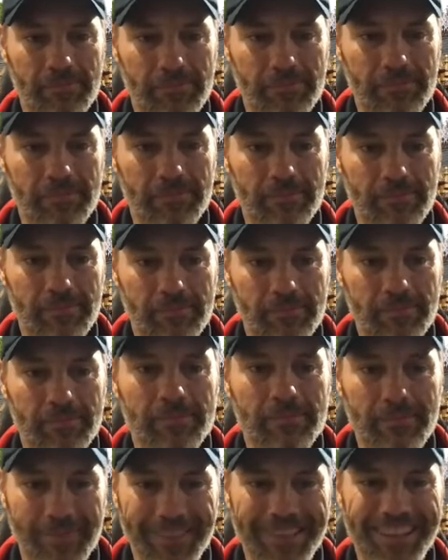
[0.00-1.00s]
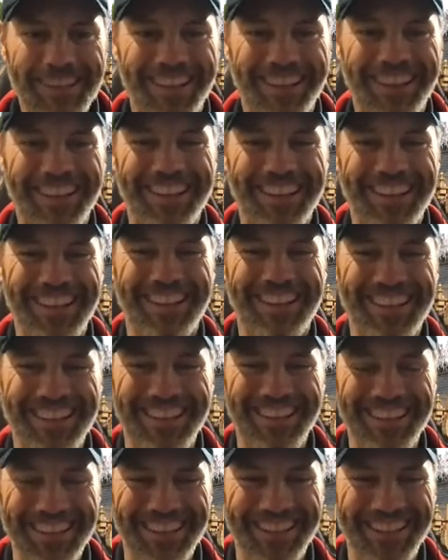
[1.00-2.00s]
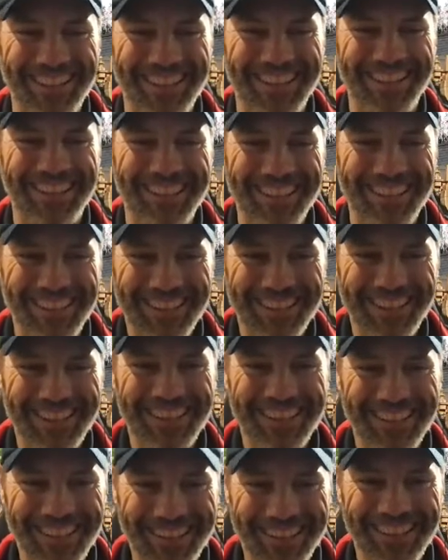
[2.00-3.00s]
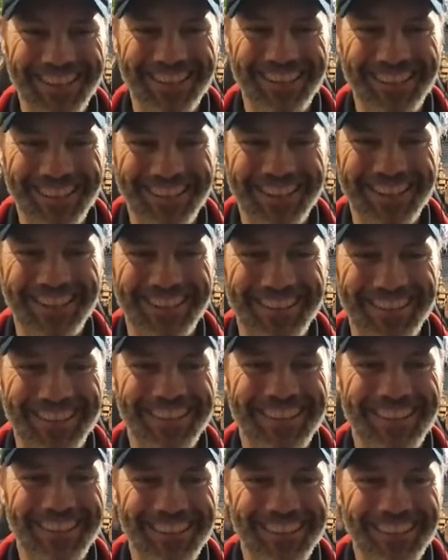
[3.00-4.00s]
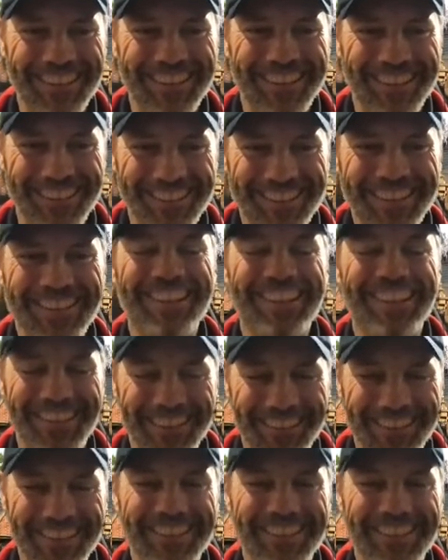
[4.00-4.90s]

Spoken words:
giraffe for $1,000 a night. As cool as that would be, I'm sleeping into bed. I'm getting up. I'm